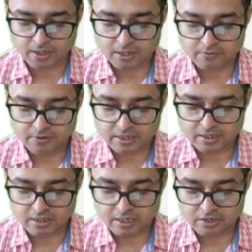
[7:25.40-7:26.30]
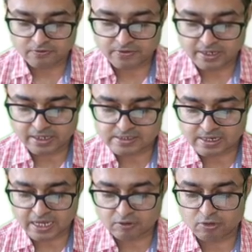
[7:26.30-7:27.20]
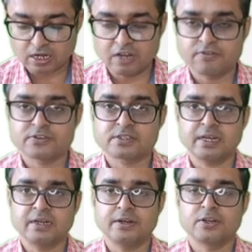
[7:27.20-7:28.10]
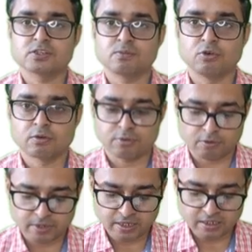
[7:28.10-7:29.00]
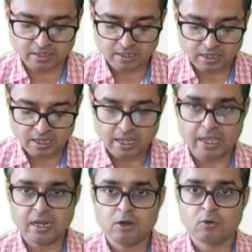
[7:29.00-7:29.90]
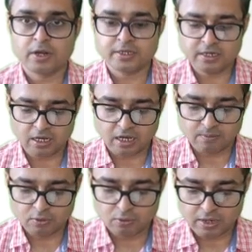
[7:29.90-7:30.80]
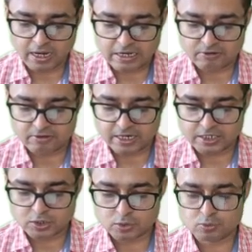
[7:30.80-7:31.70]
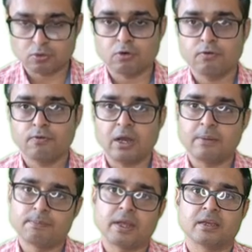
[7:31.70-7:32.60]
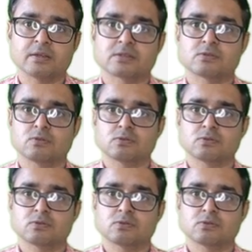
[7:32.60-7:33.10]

When infant is lying on left side, it is more prominent and located above and right of umbilicus.